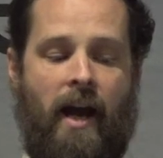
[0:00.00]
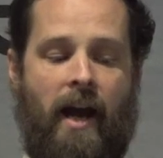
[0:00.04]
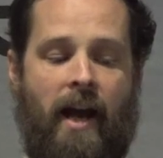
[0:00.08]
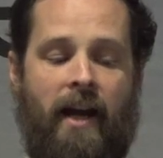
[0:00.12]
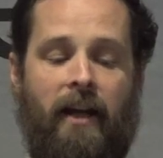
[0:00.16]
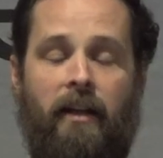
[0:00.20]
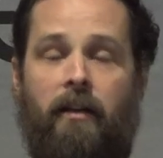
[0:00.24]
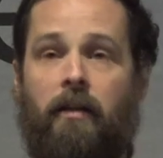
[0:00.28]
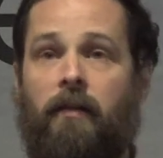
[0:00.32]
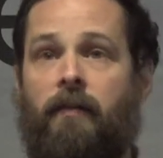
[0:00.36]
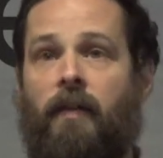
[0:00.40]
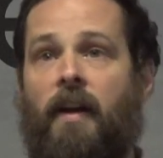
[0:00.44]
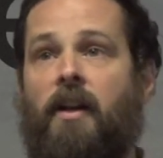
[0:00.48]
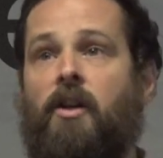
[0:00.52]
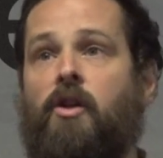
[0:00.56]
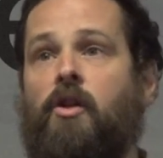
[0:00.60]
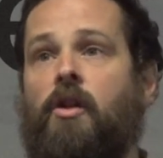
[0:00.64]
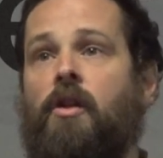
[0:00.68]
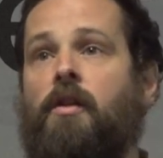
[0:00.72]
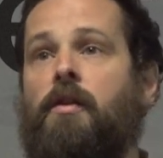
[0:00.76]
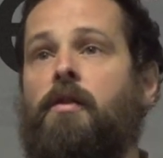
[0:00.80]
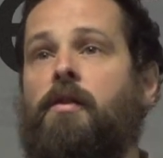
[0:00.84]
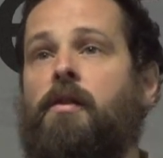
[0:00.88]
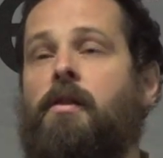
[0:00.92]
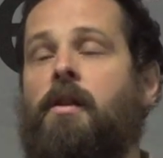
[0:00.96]

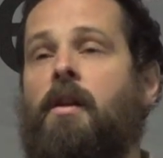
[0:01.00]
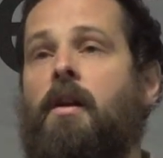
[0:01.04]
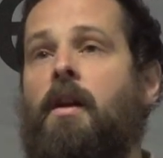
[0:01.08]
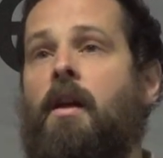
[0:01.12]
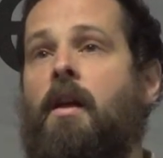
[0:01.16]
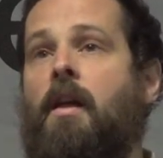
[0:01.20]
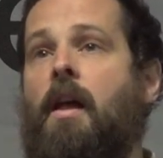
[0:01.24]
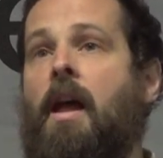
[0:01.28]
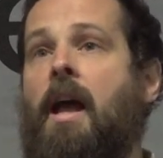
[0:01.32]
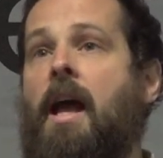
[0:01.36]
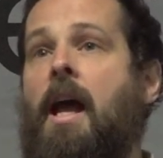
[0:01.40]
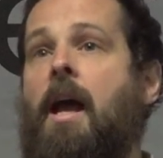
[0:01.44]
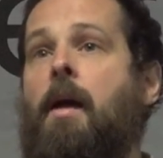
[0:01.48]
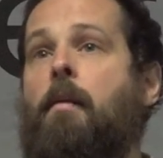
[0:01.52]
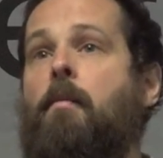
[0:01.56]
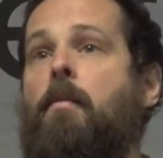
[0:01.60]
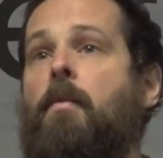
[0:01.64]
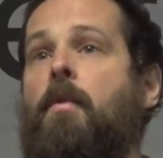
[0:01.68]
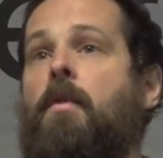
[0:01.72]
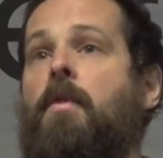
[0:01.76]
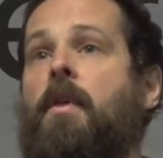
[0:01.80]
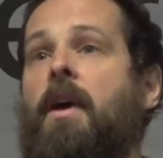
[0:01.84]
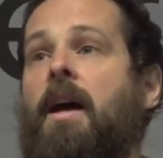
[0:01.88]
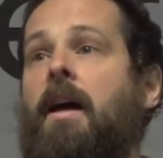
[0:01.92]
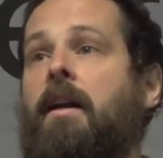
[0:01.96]
interventions
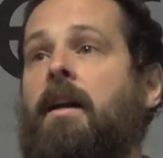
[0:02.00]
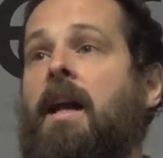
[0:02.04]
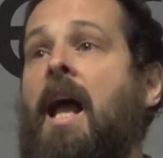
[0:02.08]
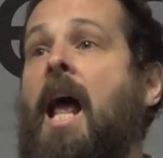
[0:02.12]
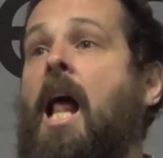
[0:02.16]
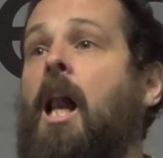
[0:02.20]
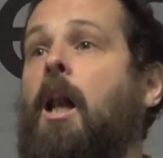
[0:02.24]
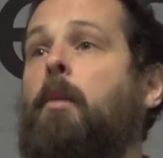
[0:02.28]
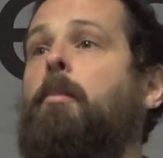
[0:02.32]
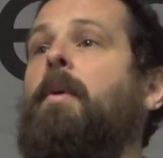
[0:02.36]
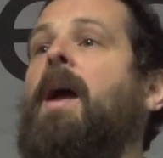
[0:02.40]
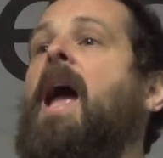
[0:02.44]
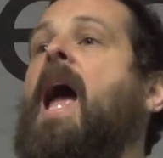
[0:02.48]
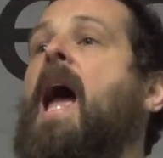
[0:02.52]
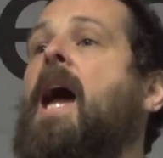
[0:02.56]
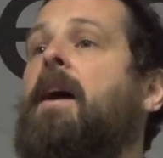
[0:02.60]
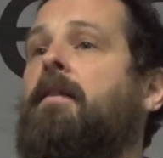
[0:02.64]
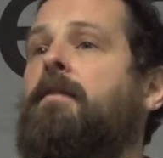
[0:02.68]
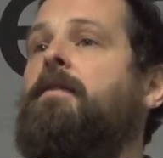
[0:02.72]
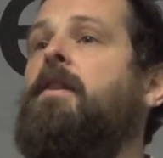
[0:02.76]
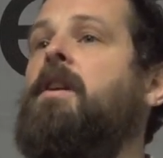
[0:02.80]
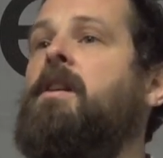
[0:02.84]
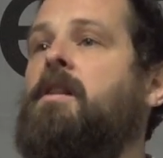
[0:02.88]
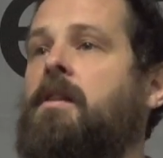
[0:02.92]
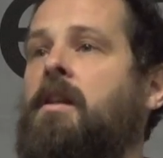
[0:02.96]
that help
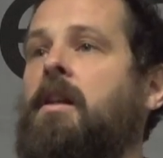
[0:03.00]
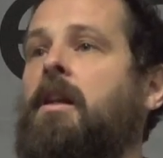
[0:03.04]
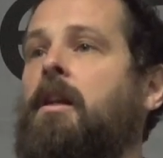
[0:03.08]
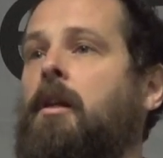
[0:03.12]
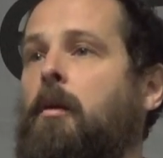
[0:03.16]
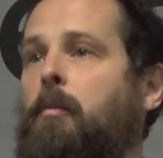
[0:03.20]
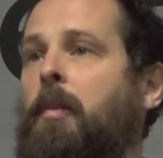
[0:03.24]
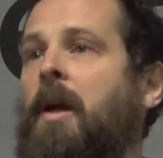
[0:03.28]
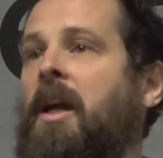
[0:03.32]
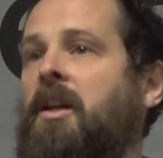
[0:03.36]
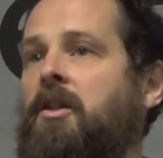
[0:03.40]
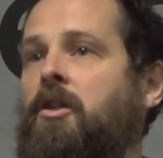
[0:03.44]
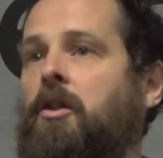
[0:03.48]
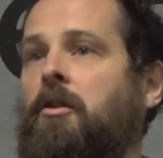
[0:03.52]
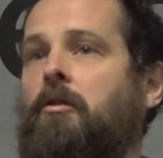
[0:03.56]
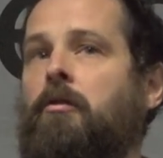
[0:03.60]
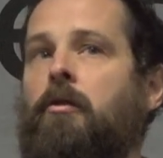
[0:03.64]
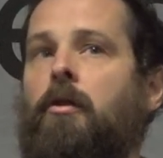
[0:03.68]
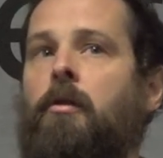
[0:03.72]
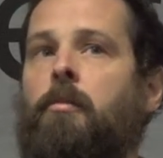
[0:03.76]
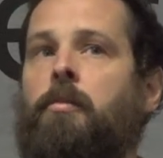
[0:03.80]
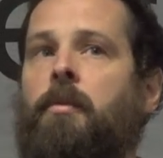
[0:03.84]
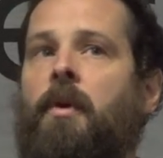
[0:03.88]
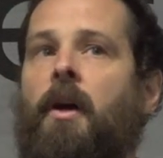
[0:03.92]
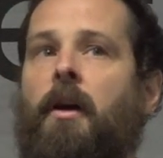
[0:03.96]
every single patient
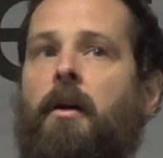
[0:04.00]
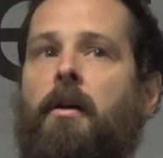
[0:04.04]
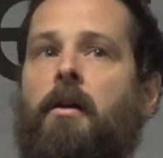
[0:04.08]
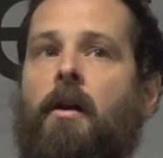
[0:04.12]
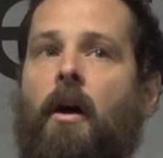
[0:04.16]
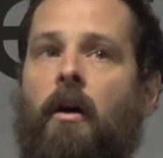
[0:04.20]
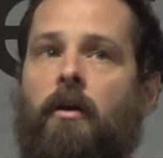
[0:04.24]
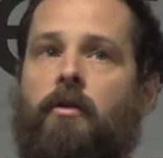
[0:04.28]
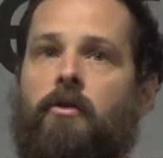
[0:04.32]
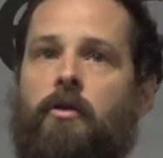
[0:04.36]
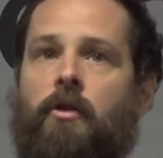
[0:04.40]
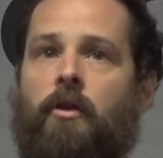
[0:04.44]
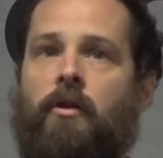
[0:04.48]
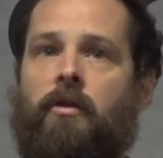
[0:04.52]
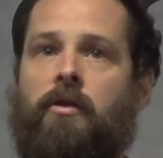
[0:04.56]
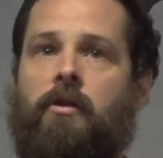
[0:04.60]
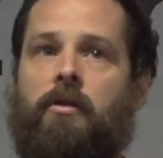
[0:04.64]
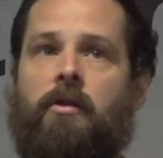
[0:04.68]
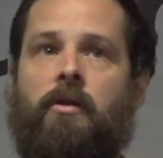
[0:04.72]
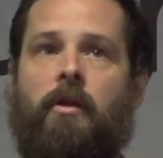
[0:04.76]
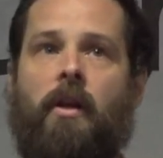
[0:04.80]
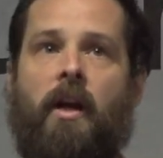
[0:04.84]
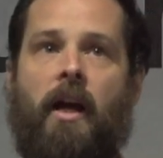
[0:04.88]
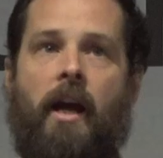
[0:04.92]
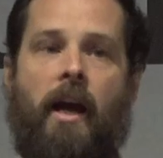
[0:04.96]
group and not
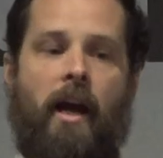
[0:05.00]
just